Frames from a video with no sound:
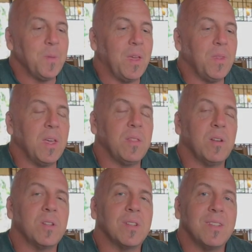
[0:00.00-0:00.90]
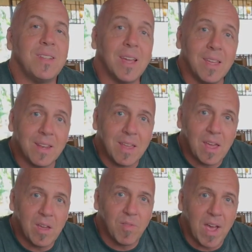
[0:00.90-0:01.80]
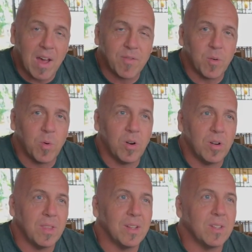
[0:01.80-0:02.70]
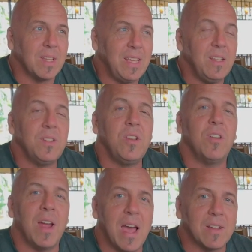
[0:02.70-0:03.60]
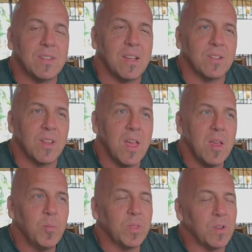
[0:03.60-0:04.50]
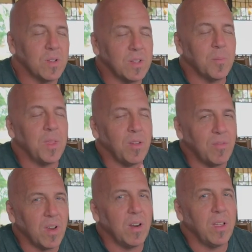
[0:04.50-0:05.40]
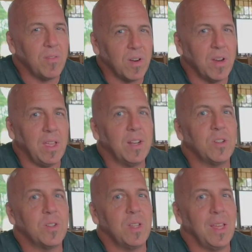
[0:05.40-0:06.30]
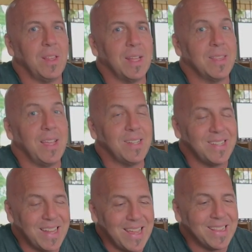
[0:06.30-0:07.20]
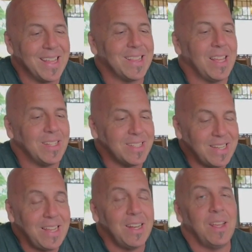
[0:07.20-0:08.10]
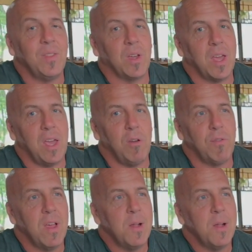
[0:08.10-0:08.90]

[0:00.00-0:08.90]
And then there's a second cave afterward that's easier access, but there's something very, very interesting that they said that they seen in the cave.